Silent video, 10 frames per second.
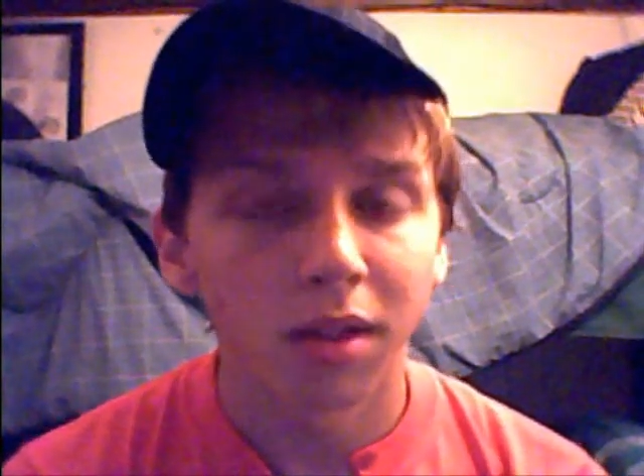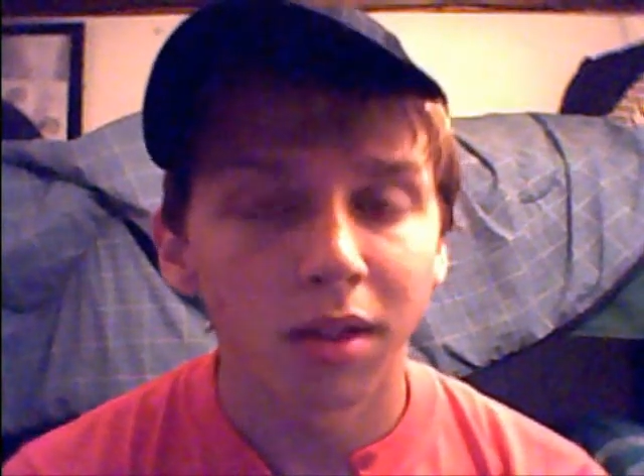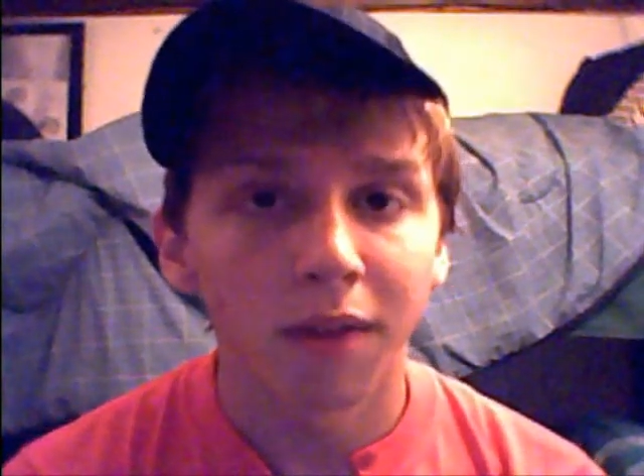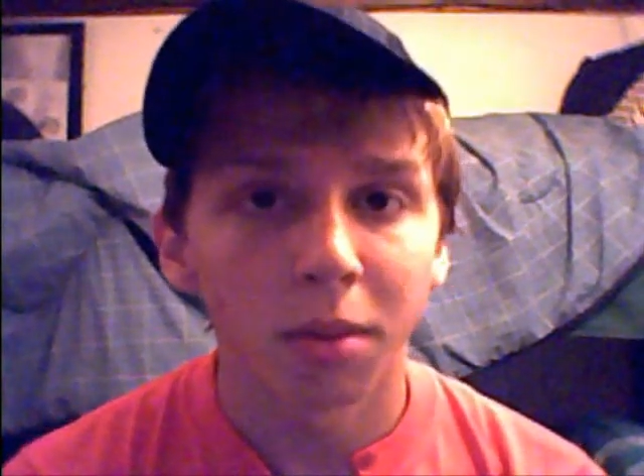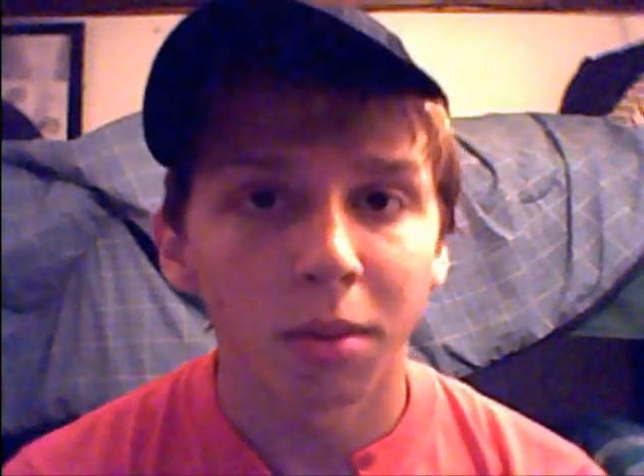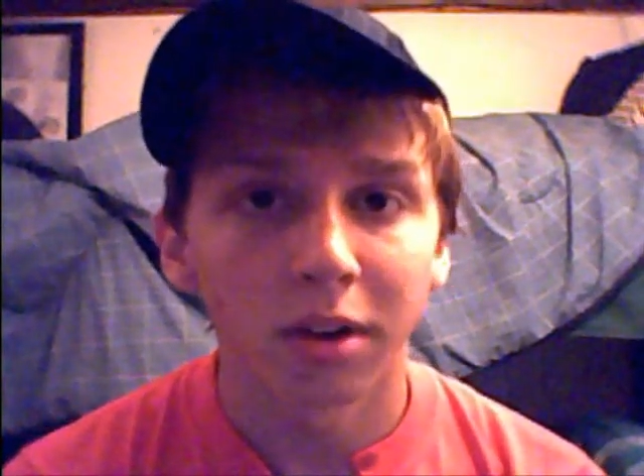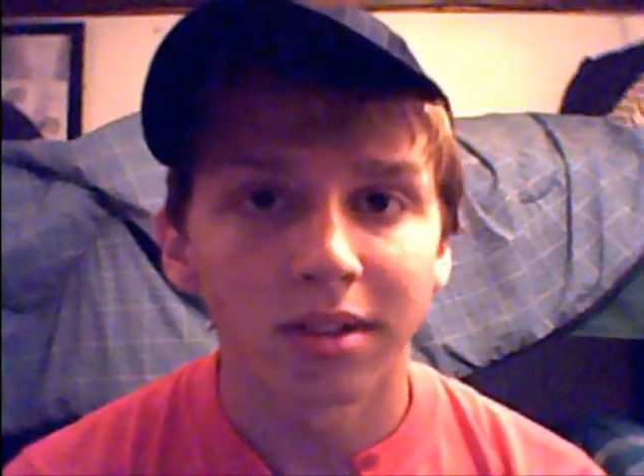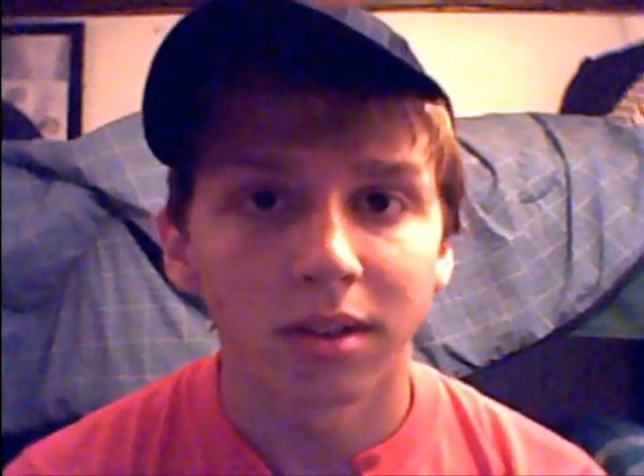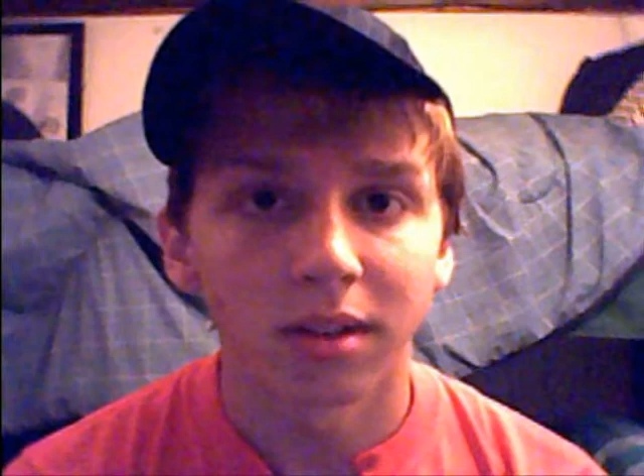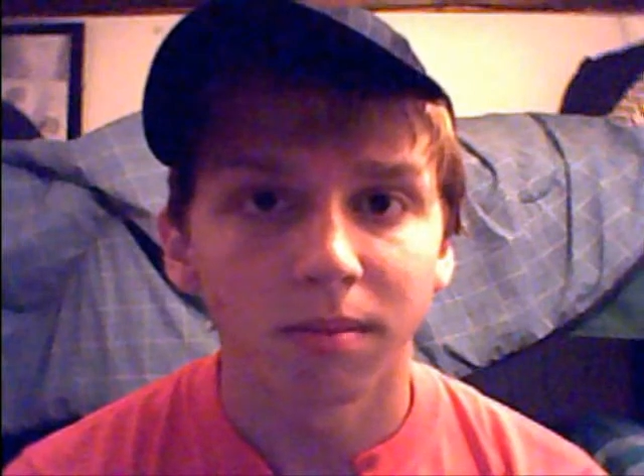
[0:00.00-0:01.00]
love the
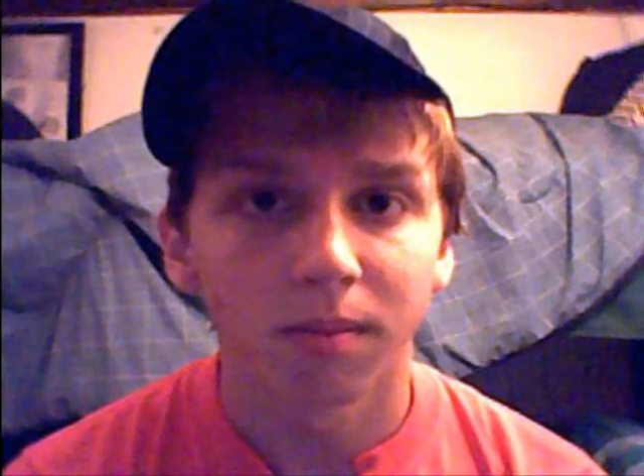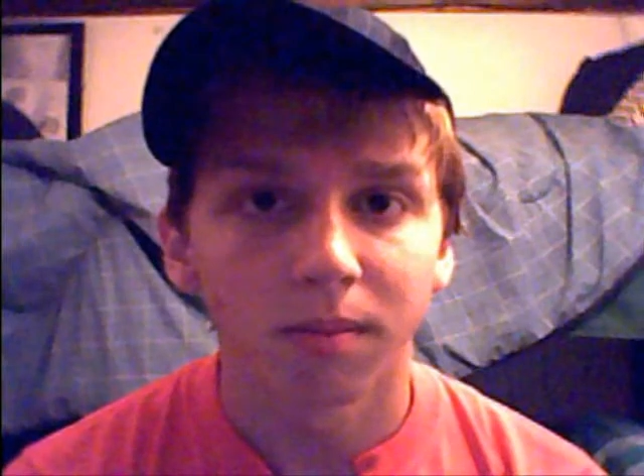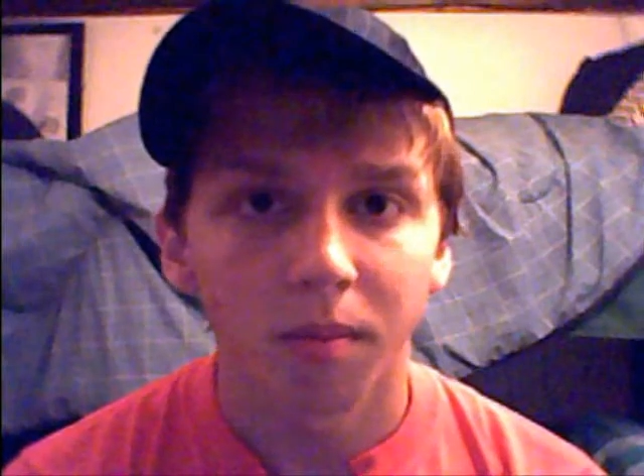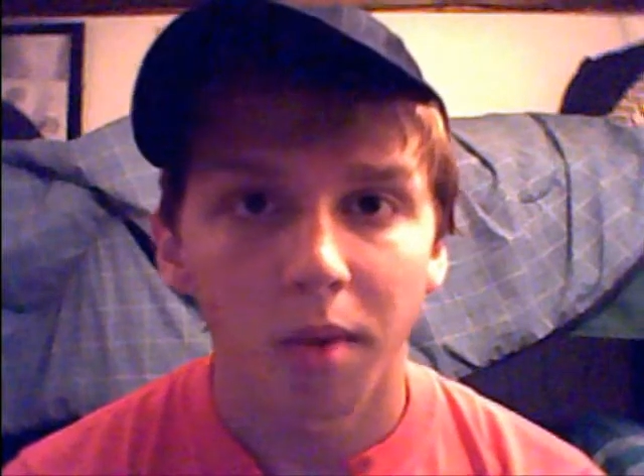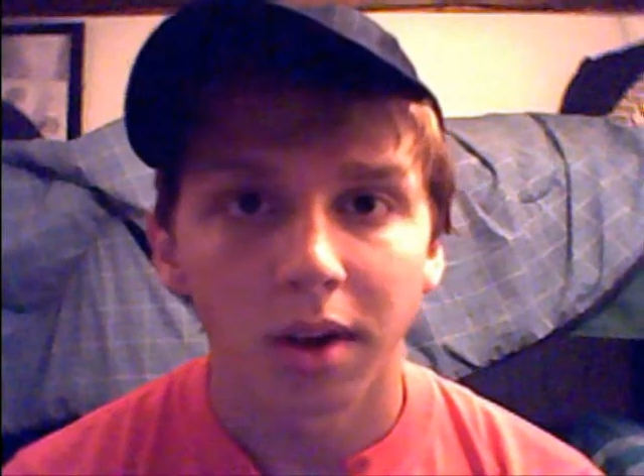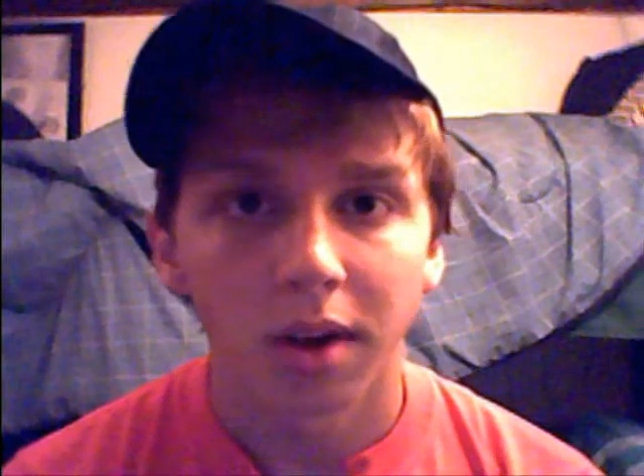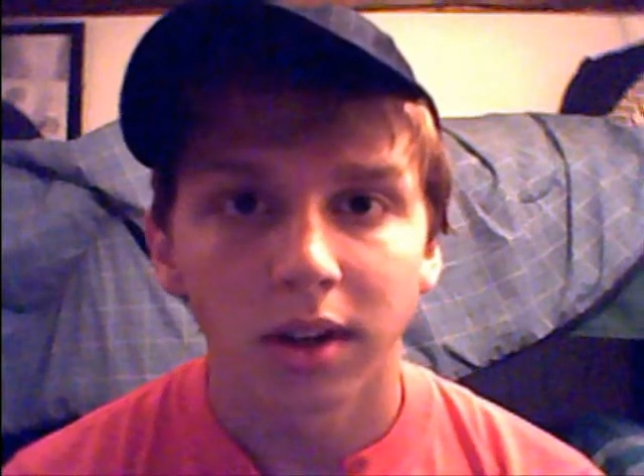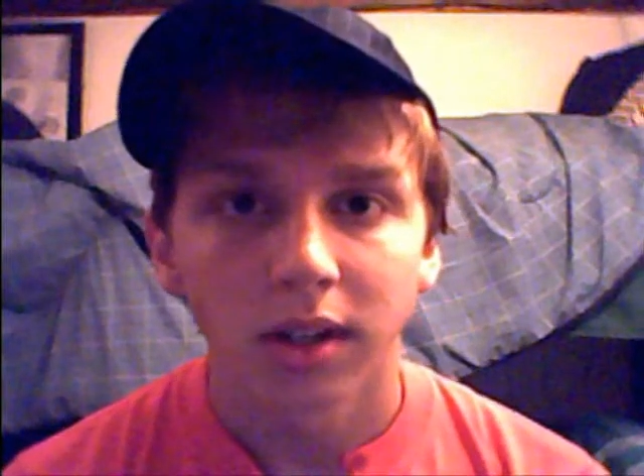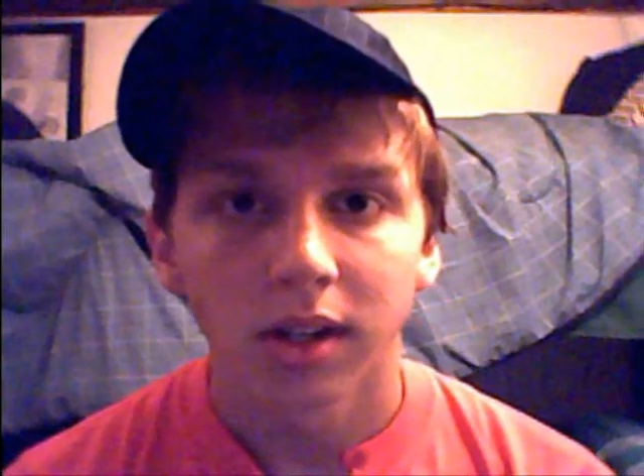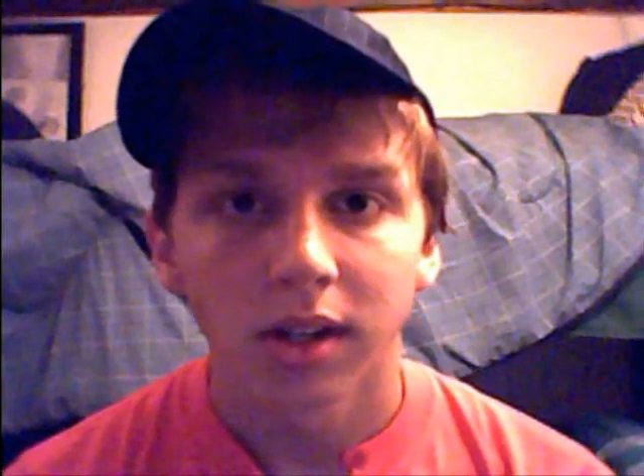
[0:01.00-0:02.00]
person.
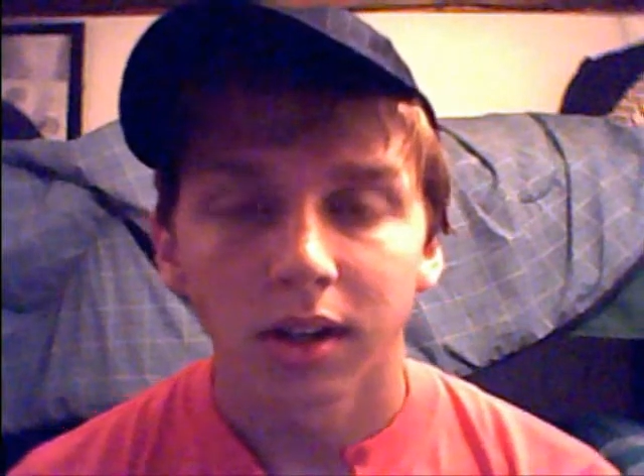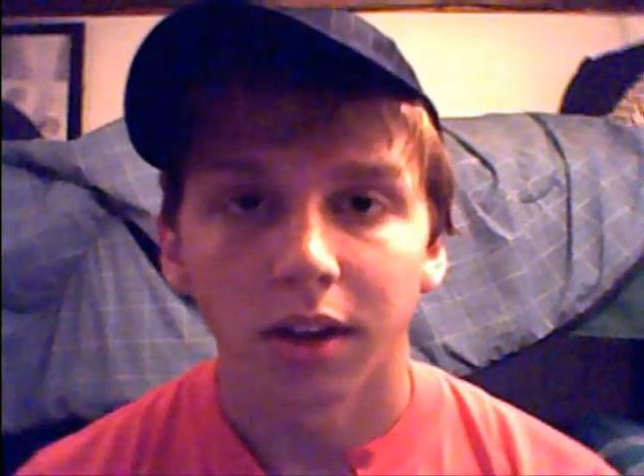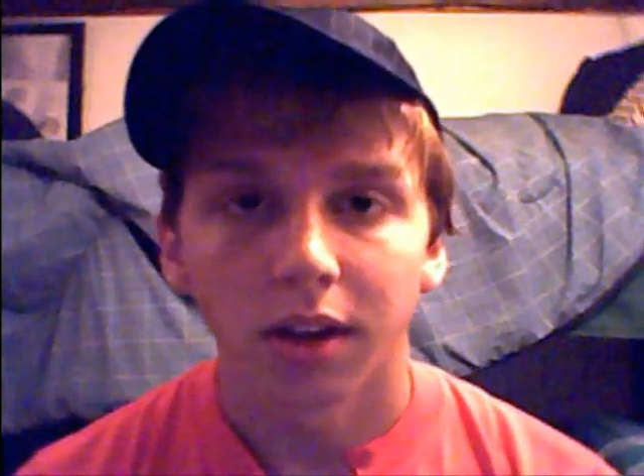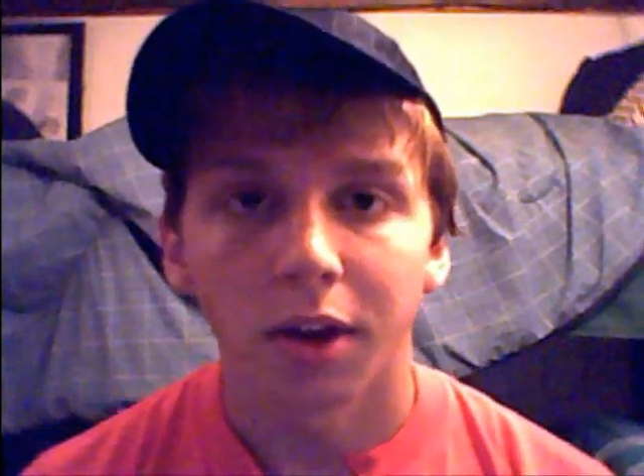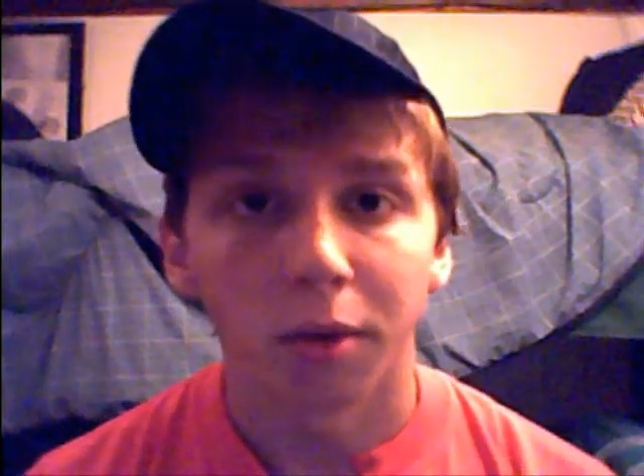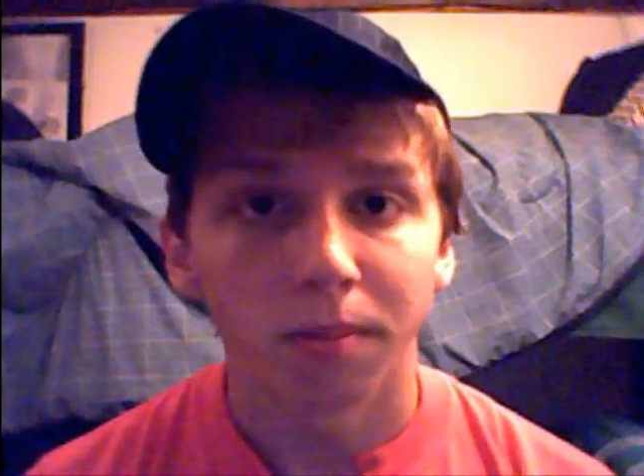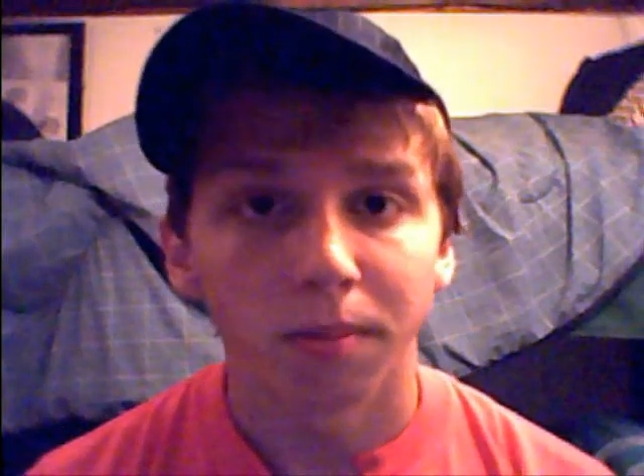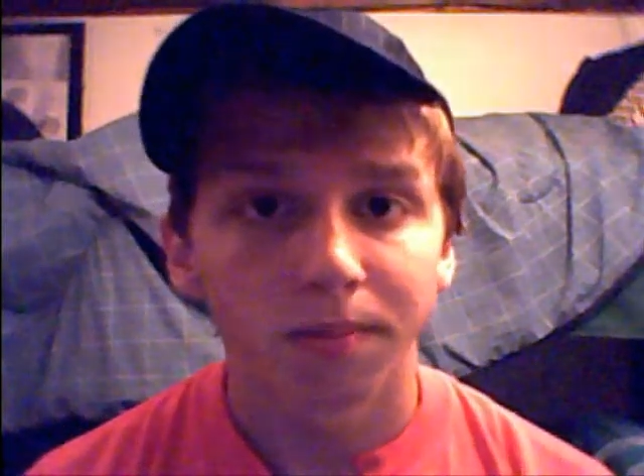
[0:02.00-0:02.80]
You know,